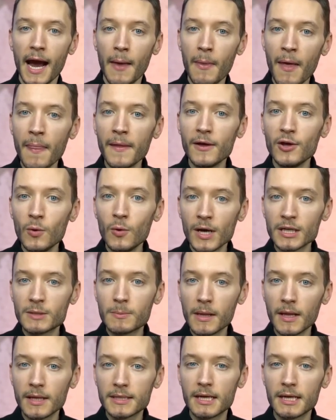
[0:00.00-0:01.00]
And then the
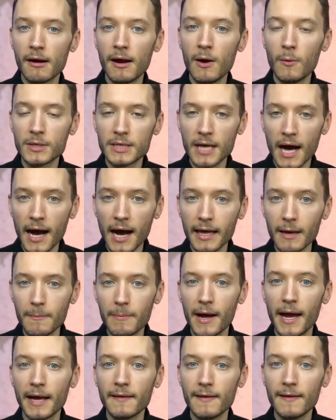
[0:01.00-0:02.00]
US military was
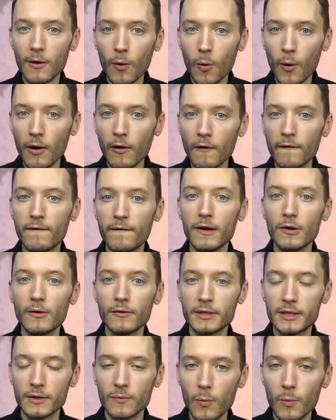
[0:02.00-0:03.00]
occupying the oil
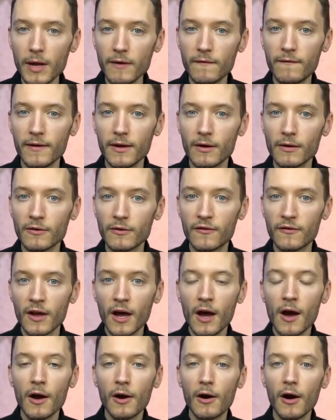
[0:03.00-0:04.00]
fields and wheat fields,
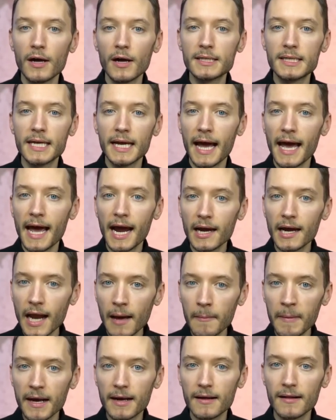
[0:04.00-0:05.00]
causing
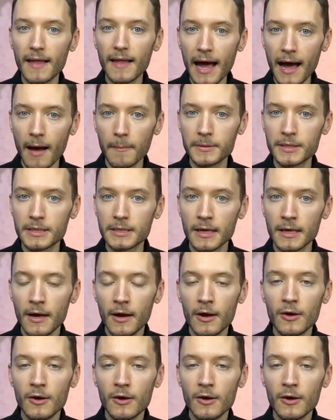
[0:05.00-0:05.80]
economic collapse.